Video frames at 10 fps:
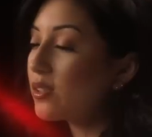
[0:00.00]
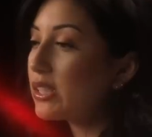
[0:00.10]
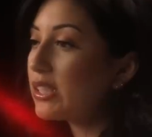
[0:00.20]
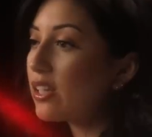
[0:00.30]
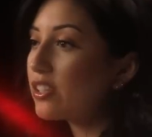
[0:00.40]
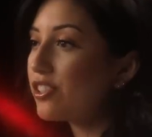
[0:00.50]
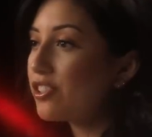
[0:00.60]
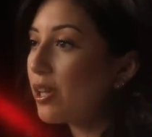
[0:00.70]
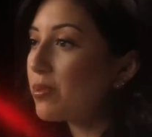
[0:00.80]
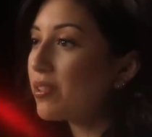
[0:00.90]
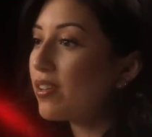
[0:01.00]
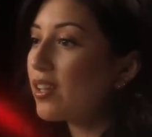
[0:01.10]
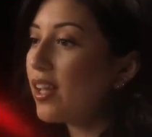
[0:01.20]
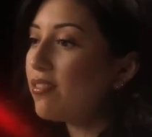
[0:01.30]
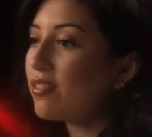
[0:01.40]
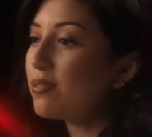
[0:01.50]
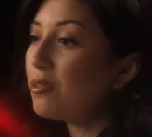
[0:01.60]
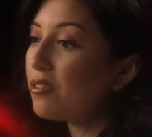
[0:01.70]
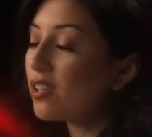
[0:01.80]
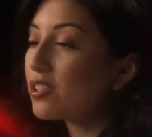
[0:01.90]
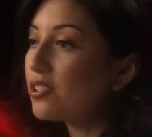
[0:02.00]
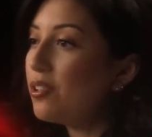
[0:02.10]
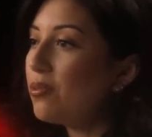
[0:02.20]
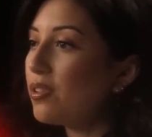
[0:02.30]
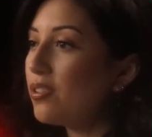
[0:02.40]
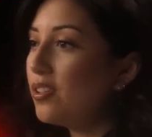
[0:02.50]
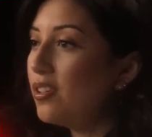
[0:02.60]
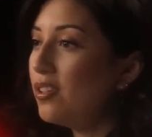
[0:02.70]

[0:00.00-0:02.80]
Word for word: closing out this chapter of our life and moving on to a new one.